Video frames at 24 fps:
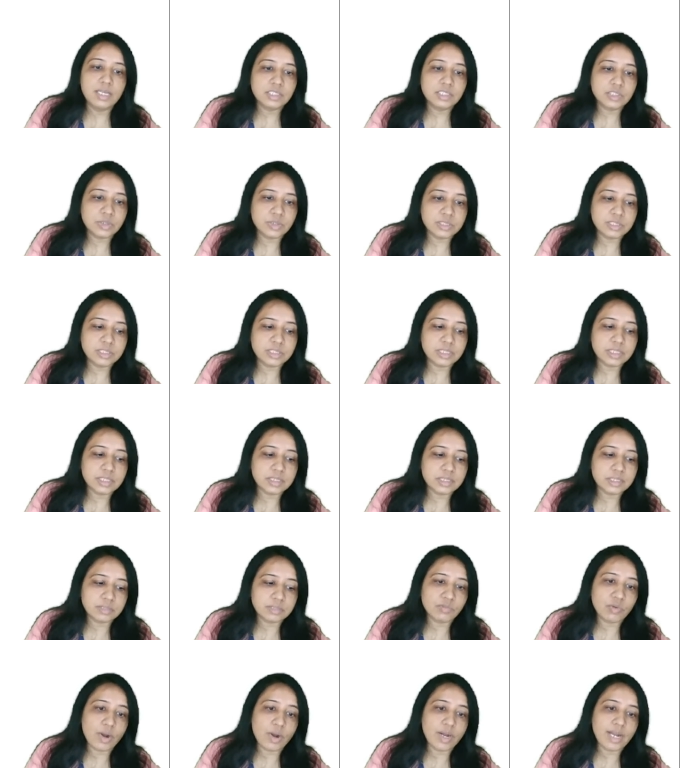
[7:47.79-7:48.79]
So
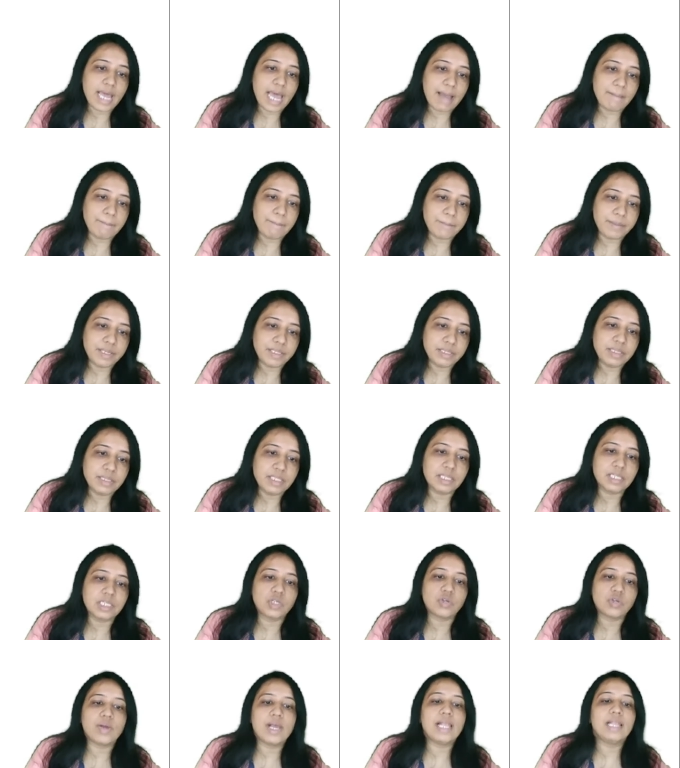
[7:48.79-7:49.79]
just what happened? The
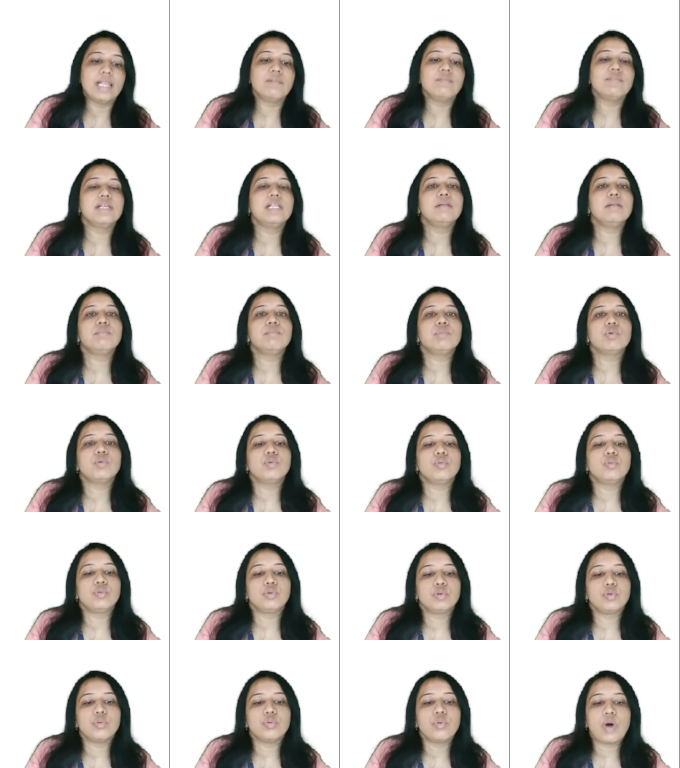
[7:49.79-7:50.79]
12 will
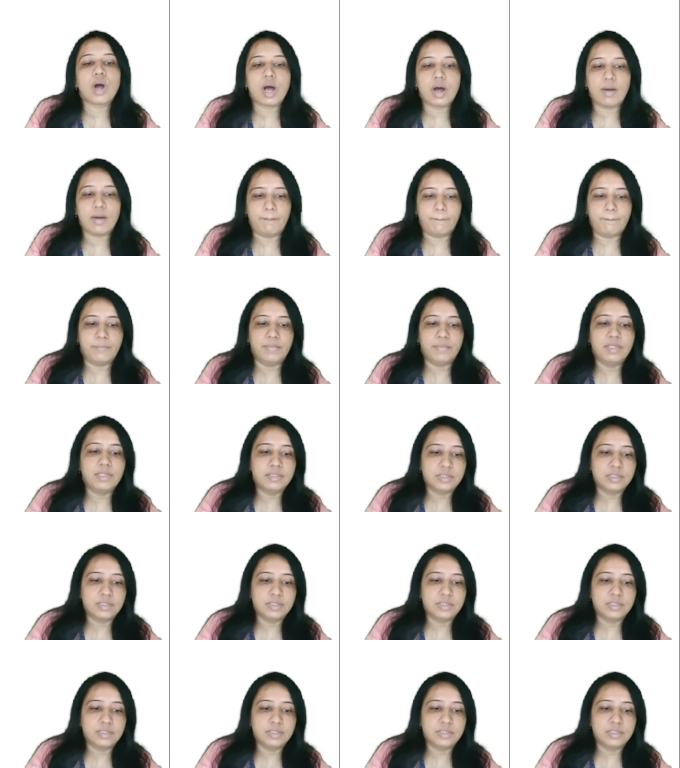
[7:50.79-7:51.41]
move to up.